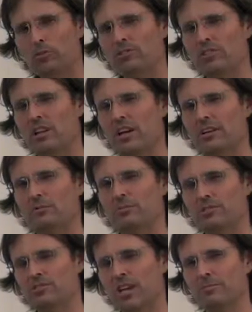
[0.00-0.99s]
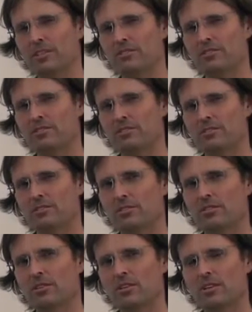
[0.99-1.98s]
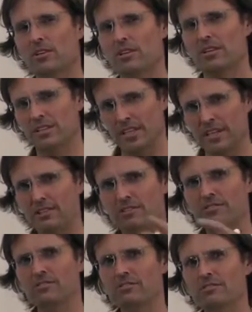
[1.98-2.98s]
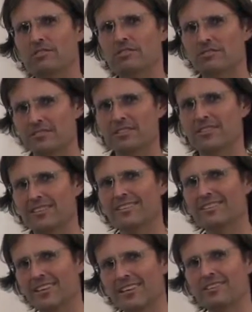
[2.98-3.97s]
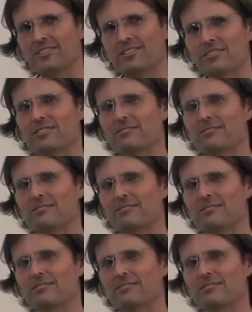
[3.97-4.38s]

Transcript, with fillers: would you like abuse happening to you? I don't know. It's yeah, just, you do. I just realised it. Yeah, you why, do.